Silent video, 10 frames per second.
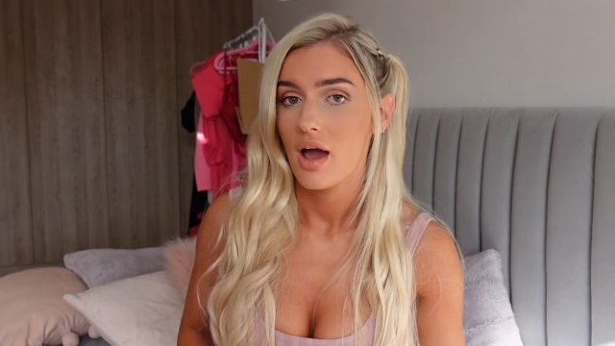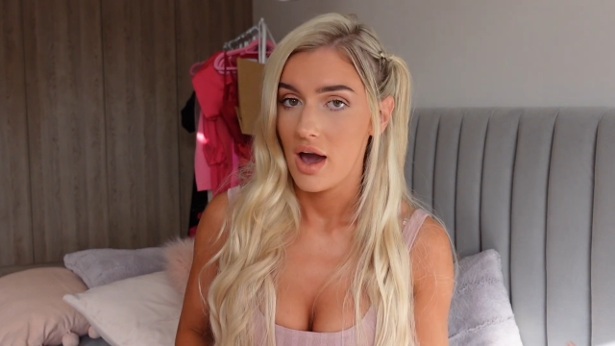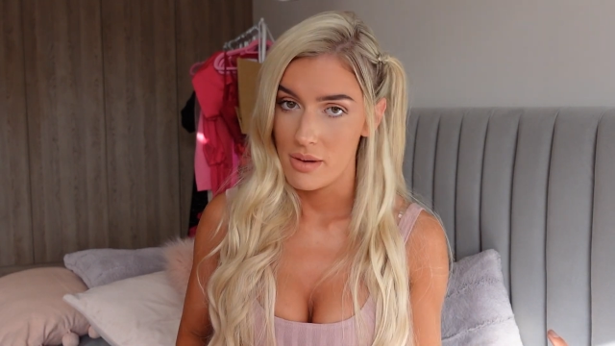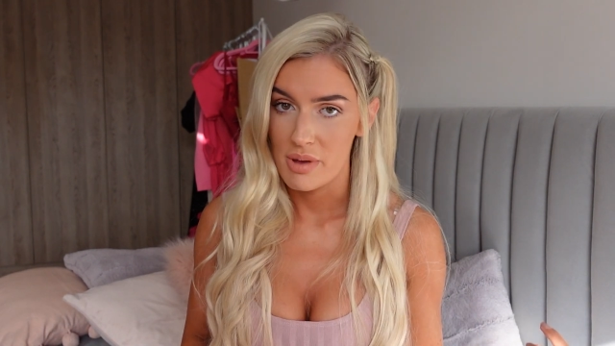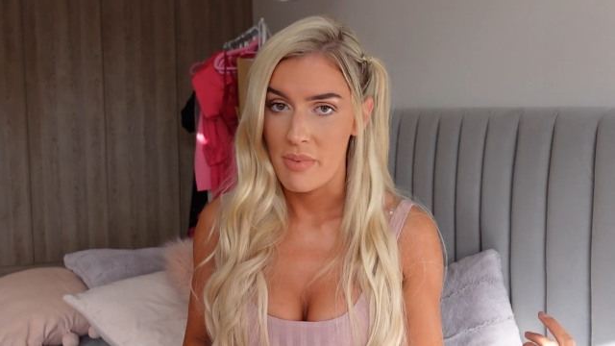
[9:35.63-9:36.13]

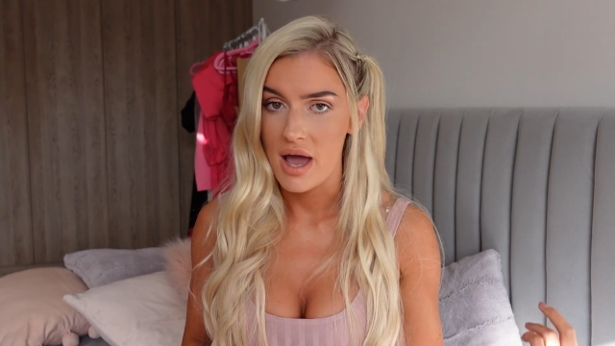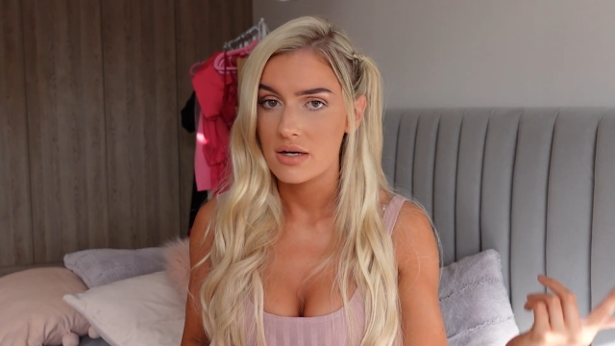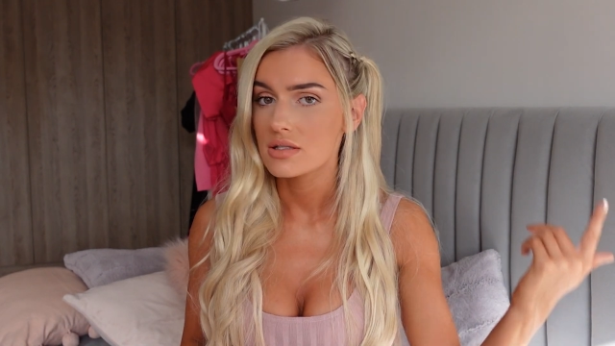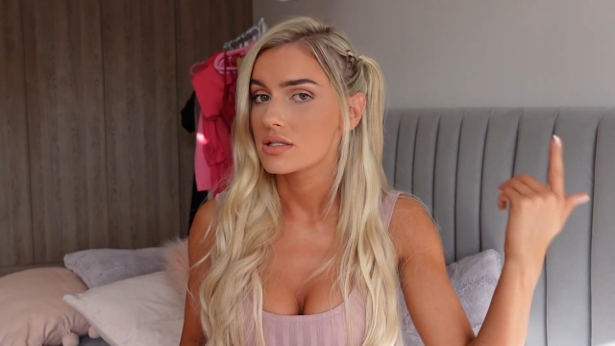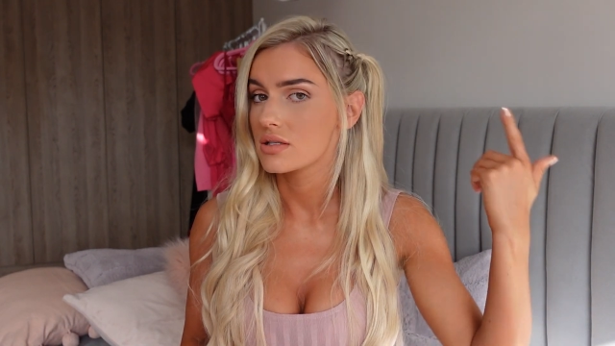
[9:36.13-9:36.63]
I'm a
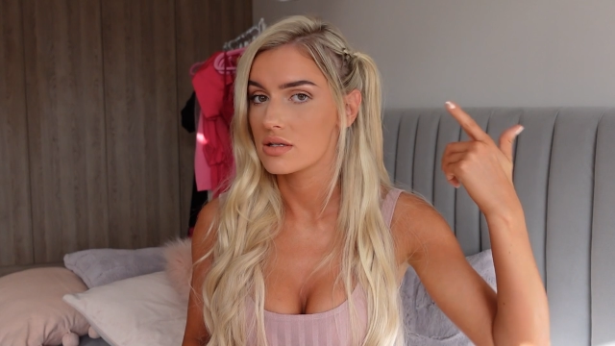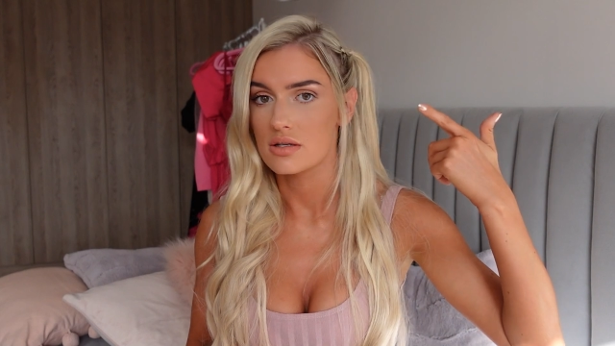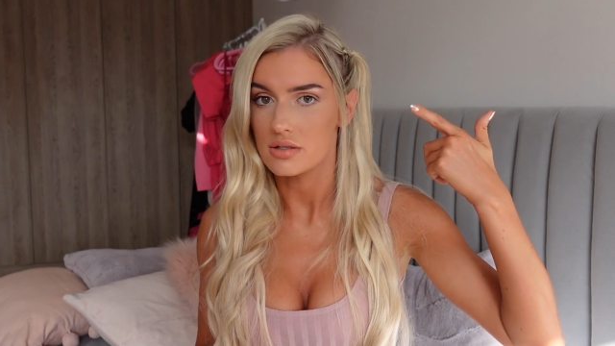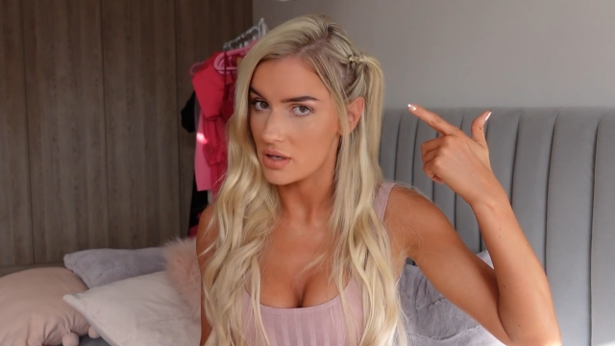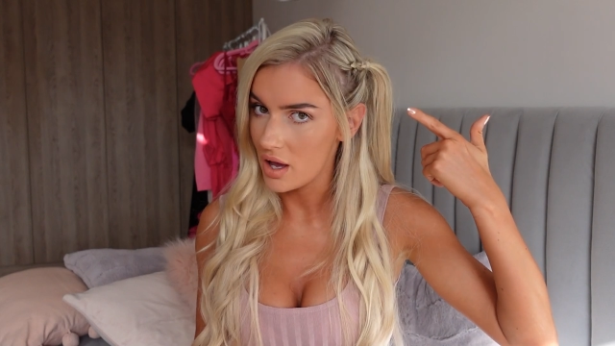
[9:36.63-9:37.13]
mouse,
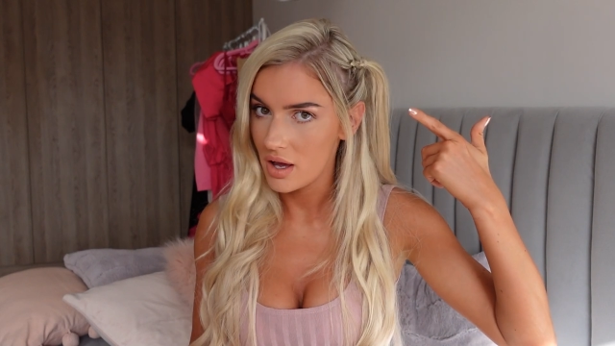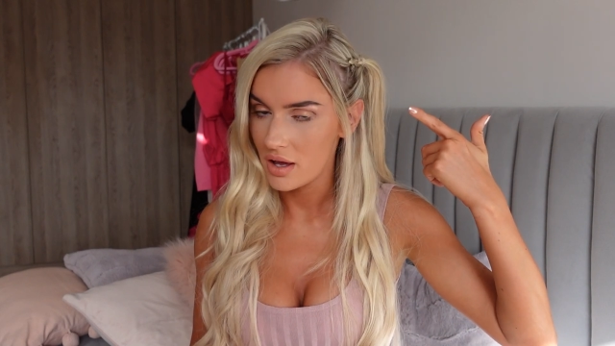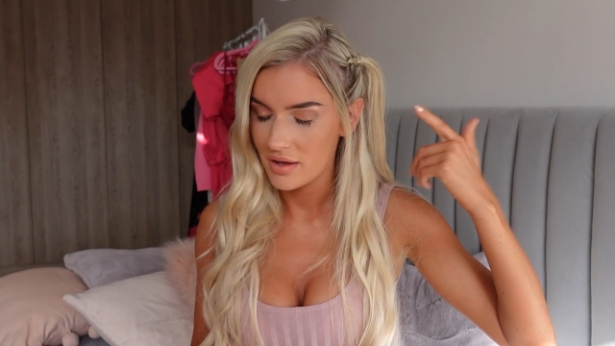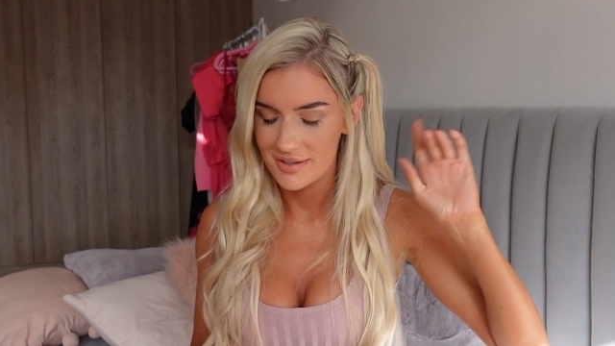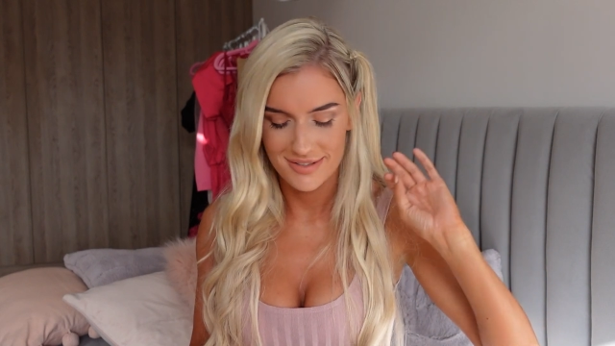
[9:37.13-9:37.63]

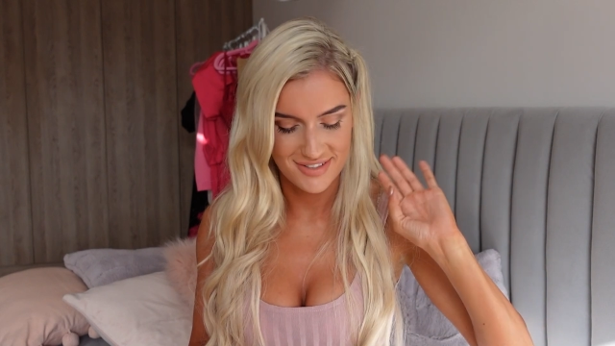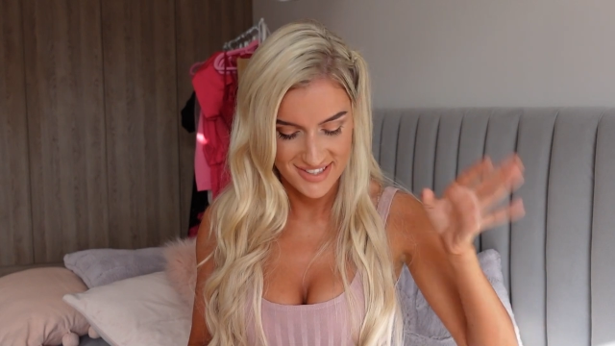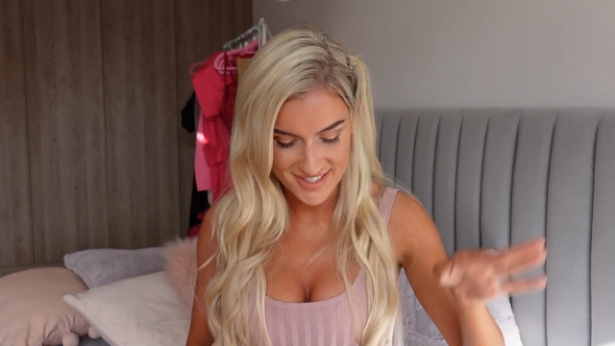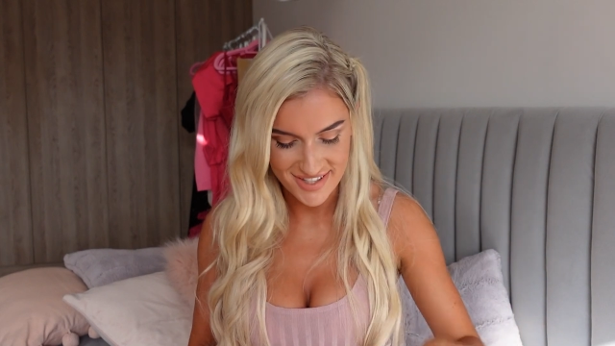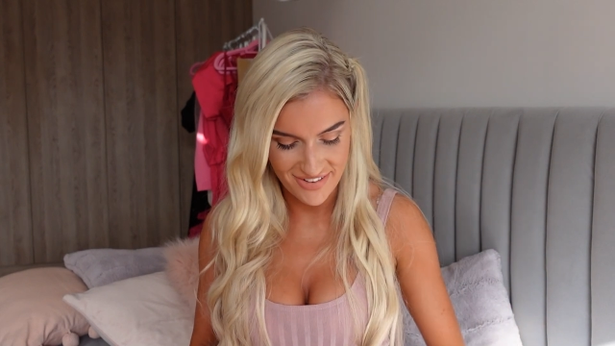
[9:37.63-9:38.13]
duh.
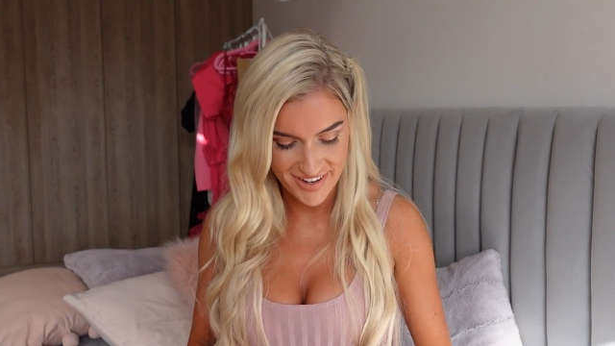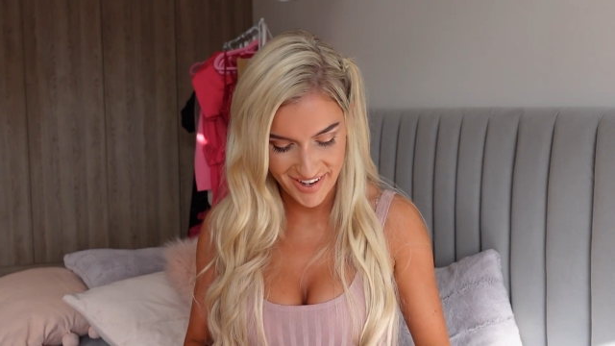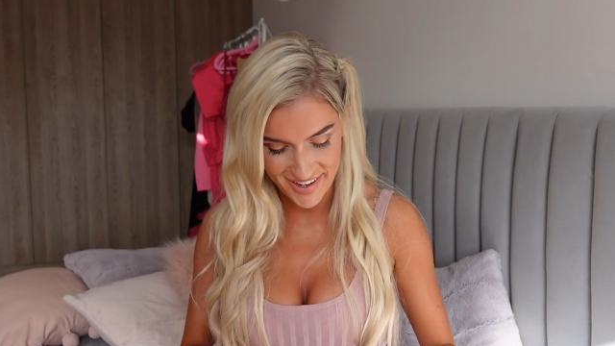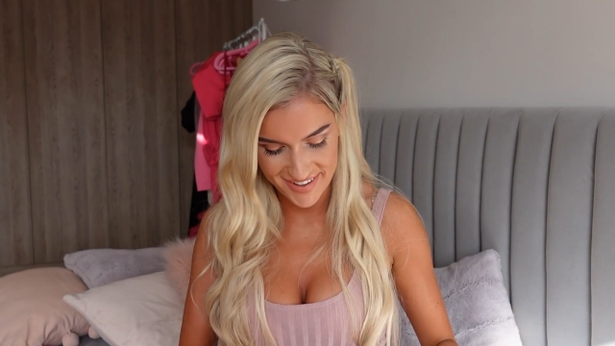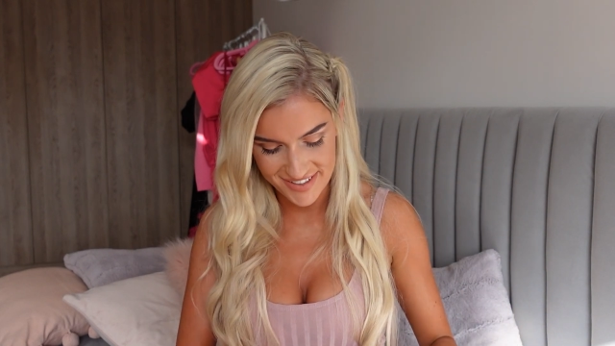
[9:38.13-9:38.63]
So
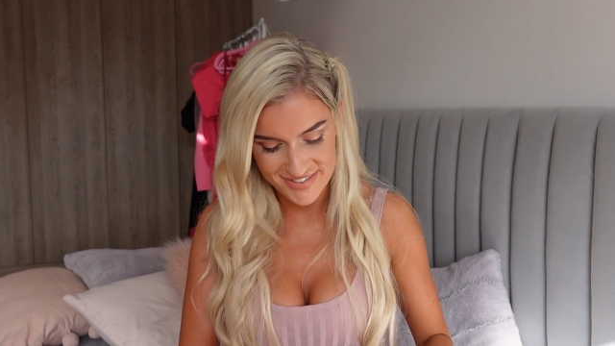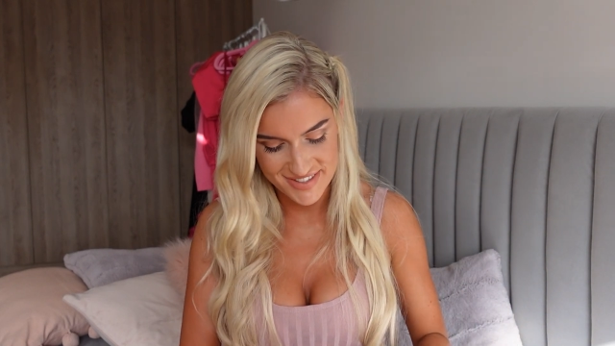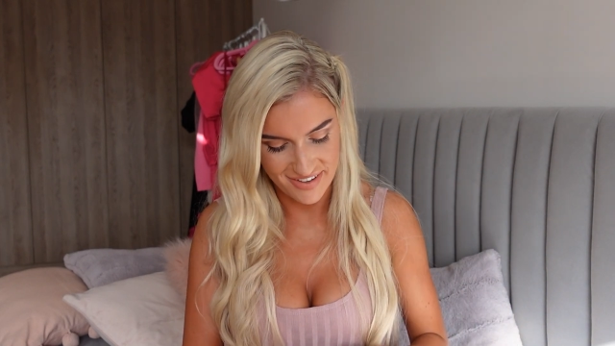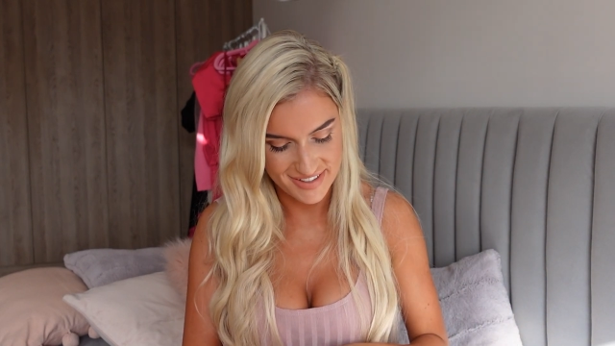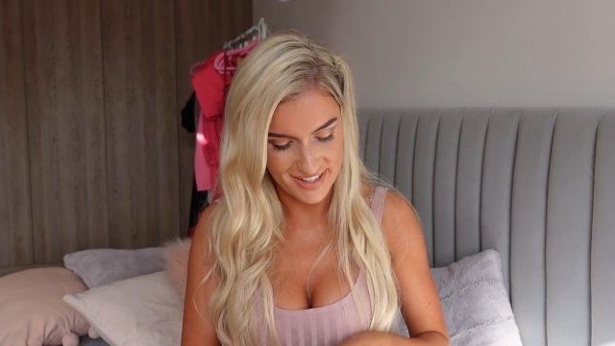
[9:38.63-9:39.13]
good,
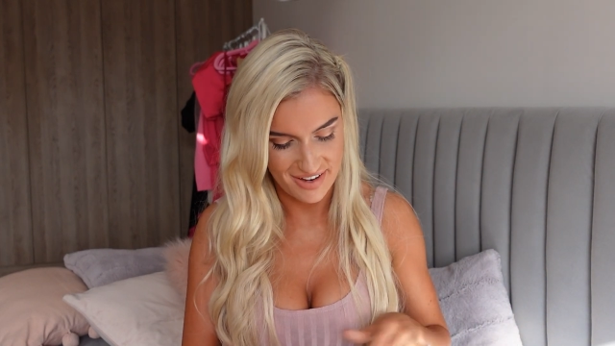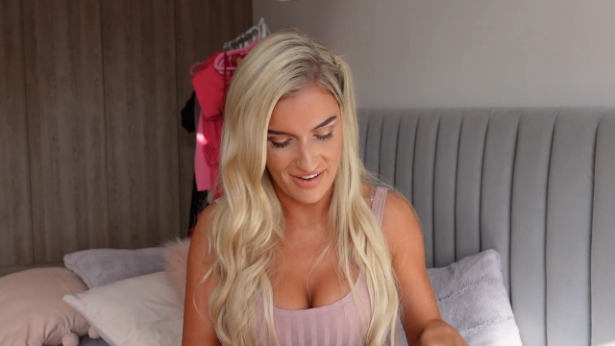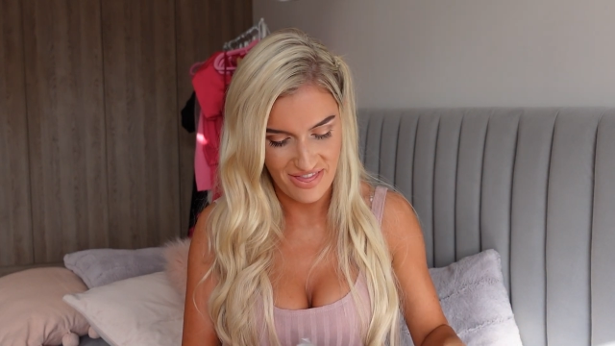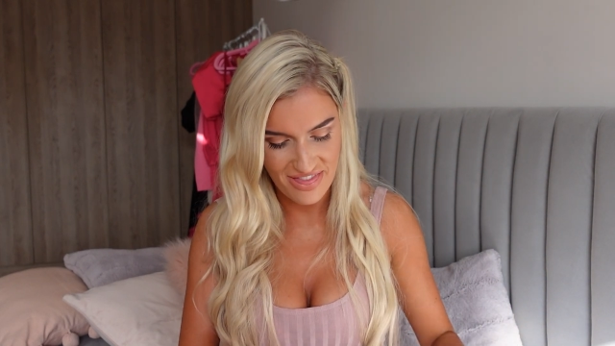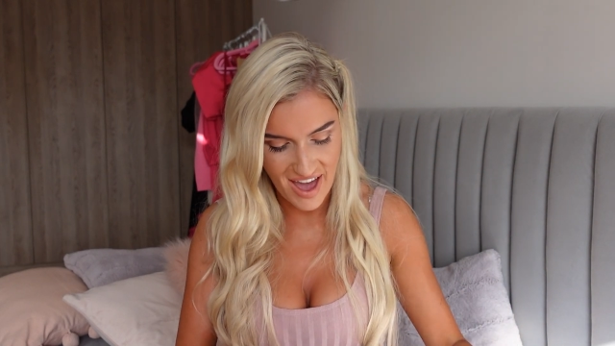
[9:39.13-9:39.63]
so excited
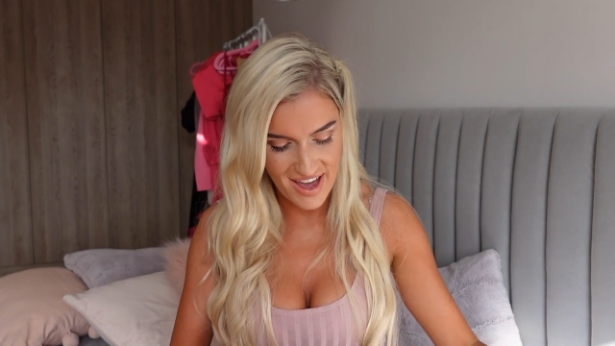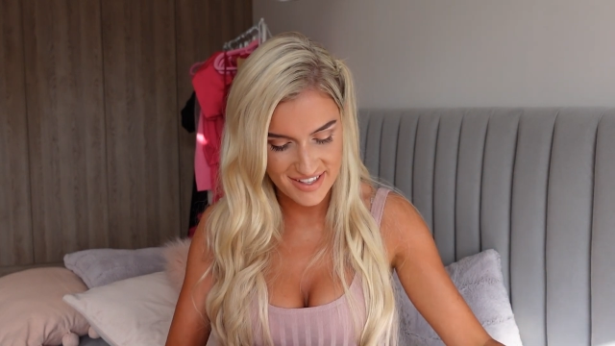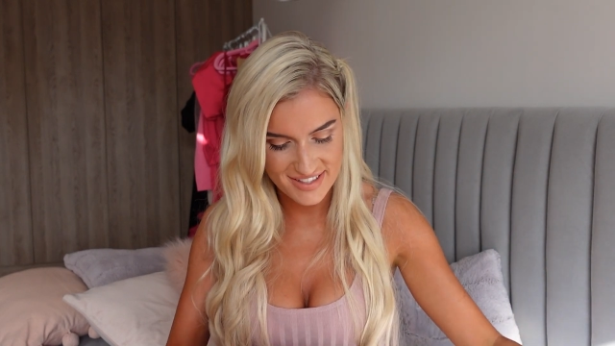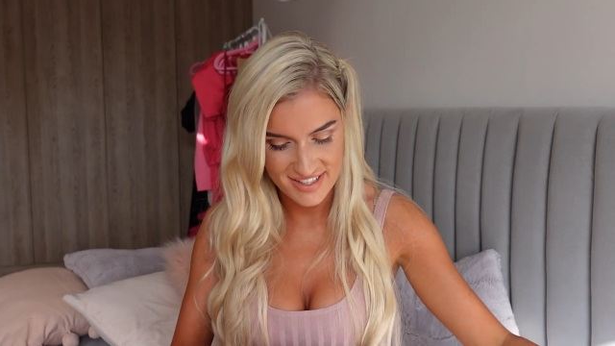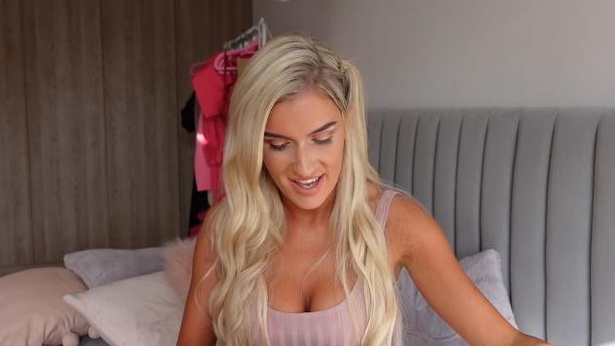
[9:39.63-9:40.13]
about that.